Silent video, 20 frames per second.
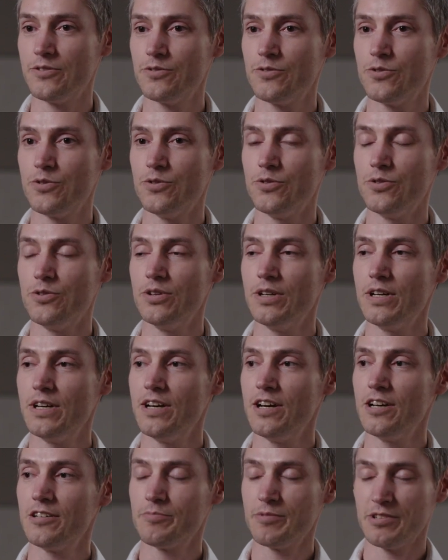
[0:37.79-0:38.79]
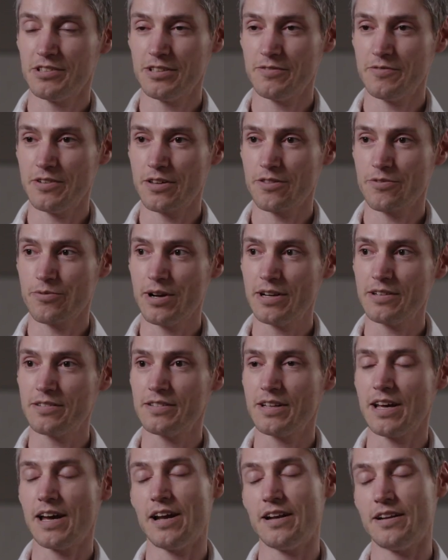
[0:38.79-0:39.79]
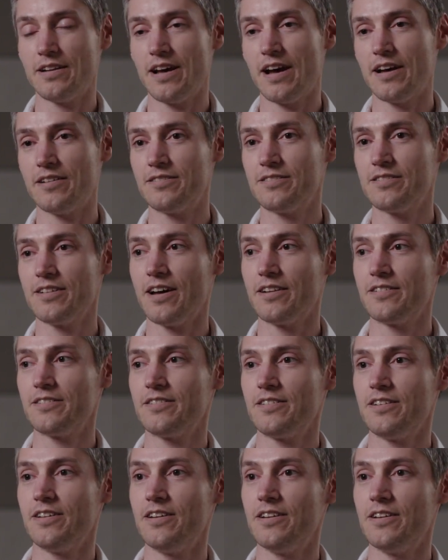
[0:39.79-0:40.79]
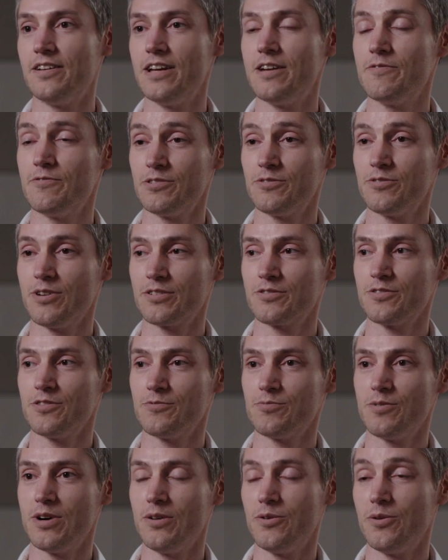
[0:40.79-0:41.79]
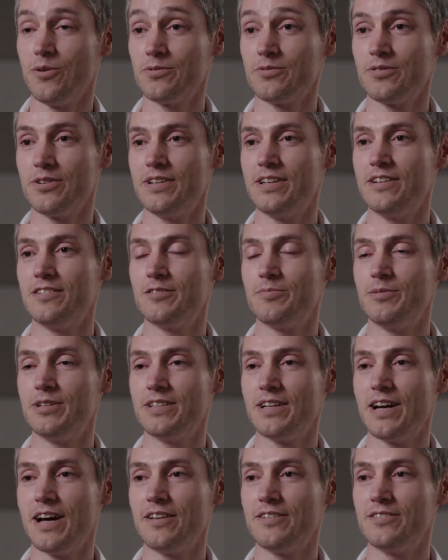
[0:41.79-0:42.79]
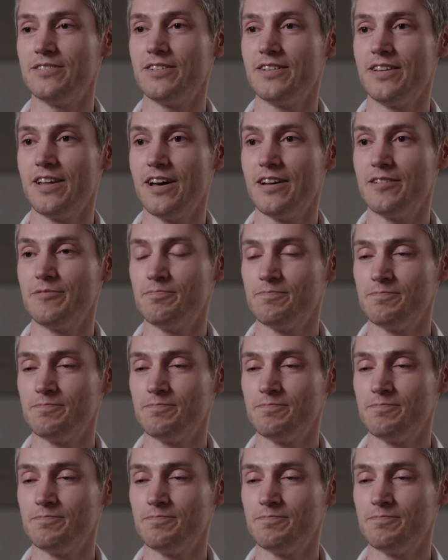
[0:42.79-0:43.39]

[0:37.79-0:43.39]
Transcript: to specific threats and as such the infrastructure as well also needs to be tailored to that.